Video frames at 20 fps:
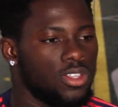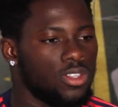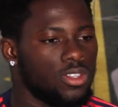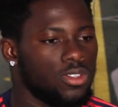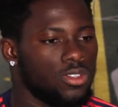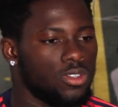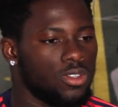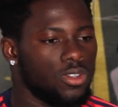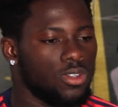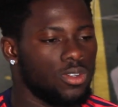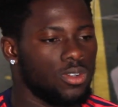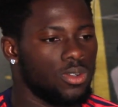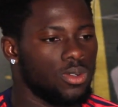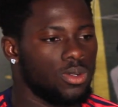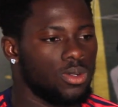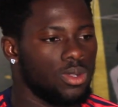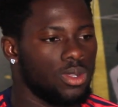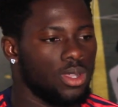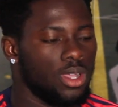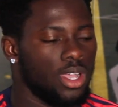
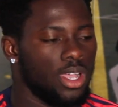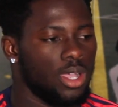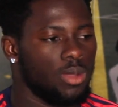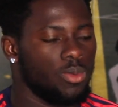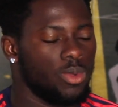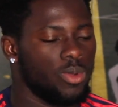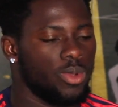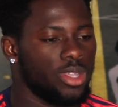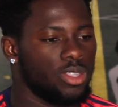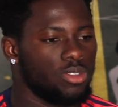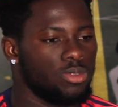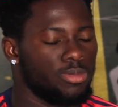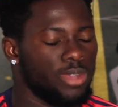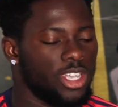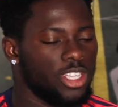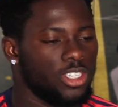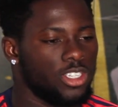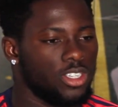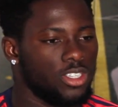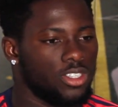So we went to
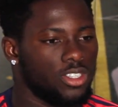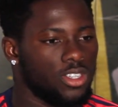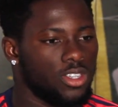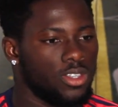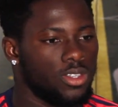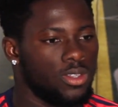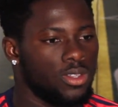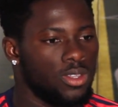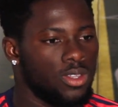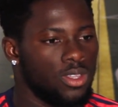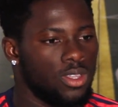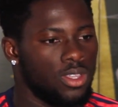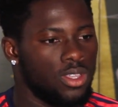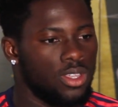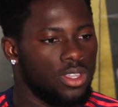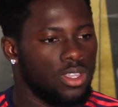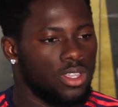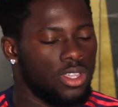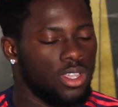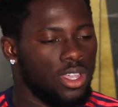Manchester.
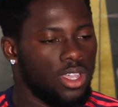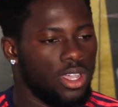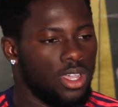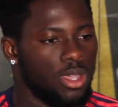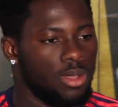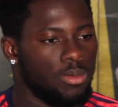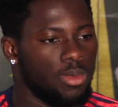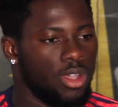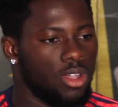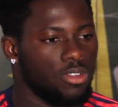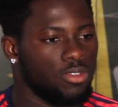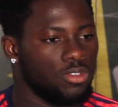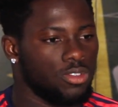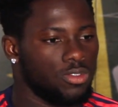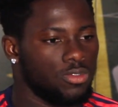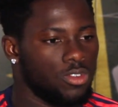I was